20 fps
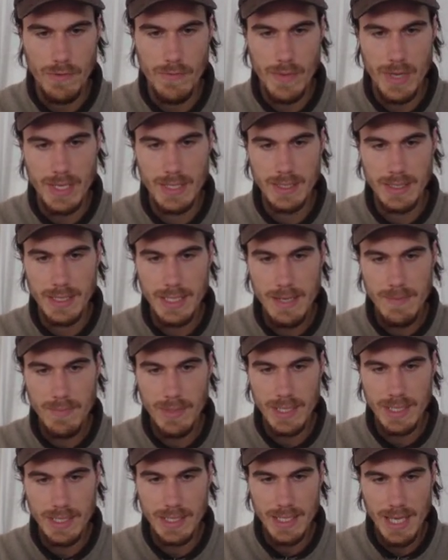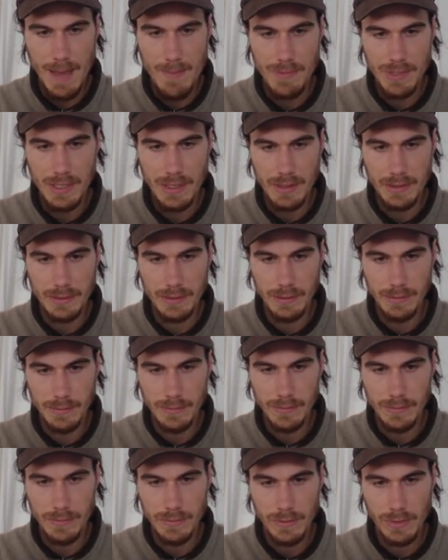remain deeply skeptical
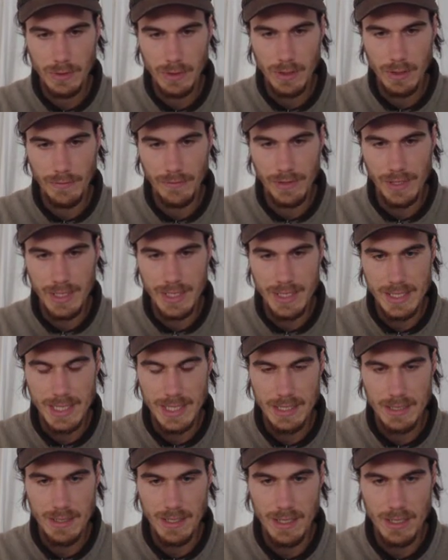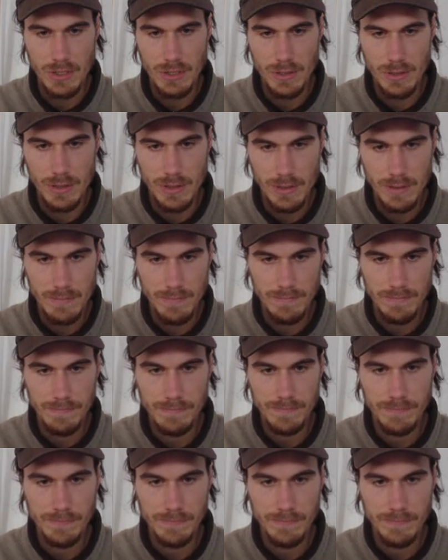of these assertions.